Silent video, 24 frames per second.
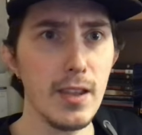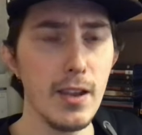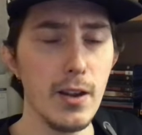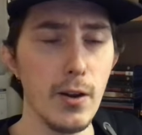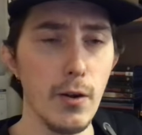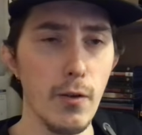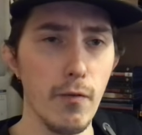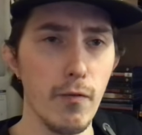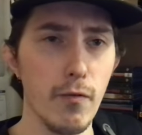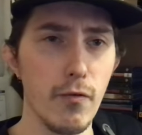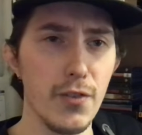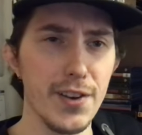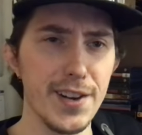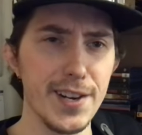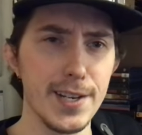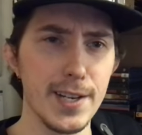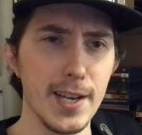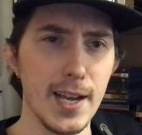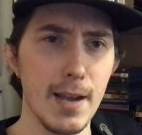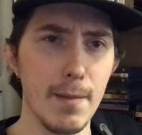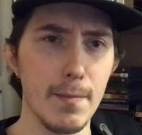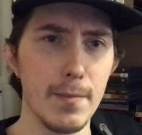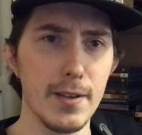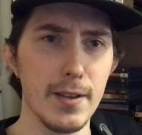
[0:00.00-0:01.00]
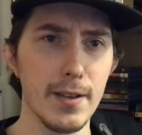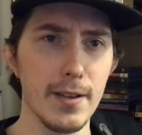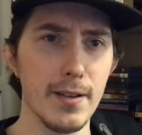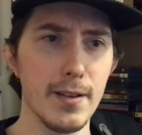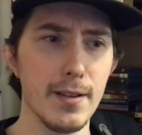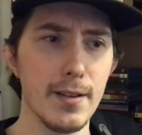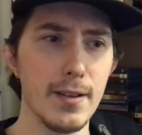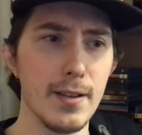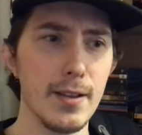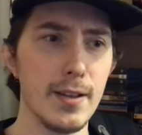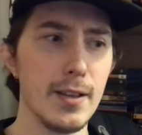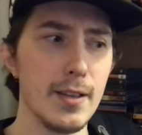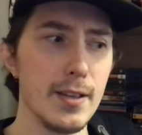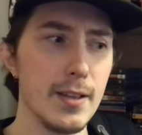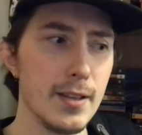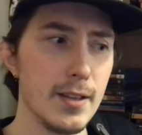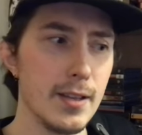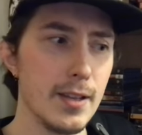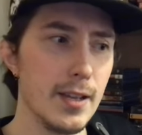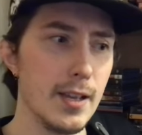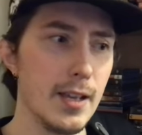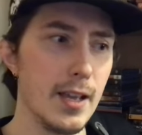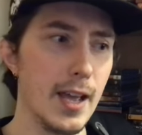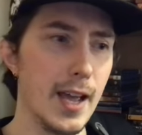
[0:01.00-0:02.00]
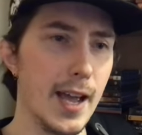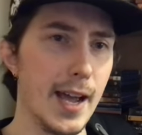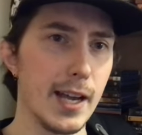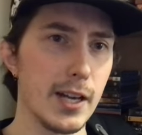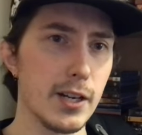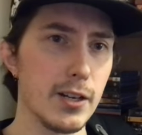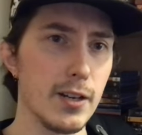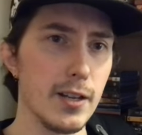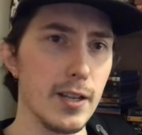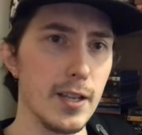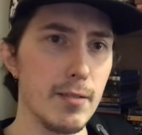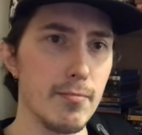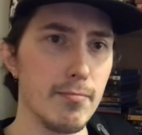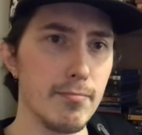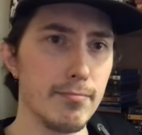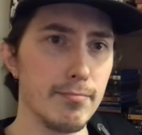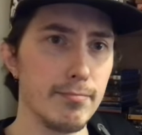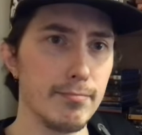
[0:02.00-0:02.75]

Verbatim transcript: you know, free time to actually